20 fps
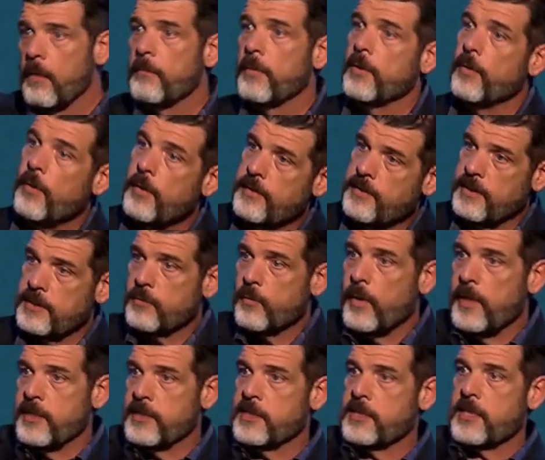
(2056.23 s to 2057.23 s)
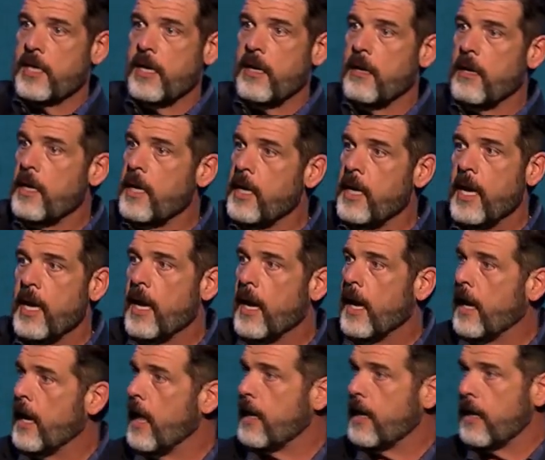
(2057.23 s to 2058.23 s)
But Lord, this way is scary,
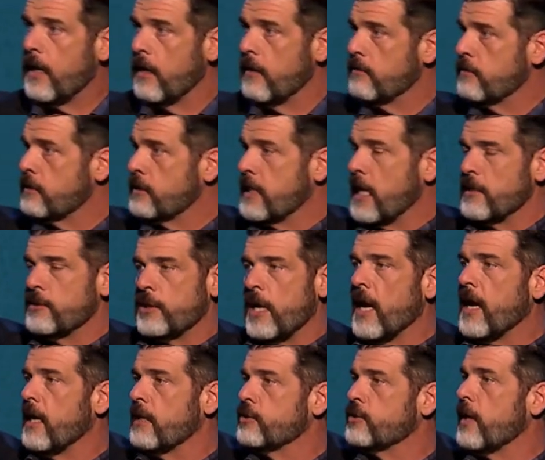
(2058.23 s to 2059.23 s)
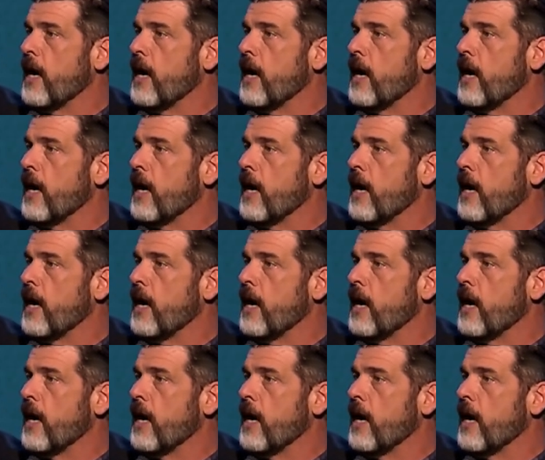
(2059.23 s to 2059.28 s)
and I gotta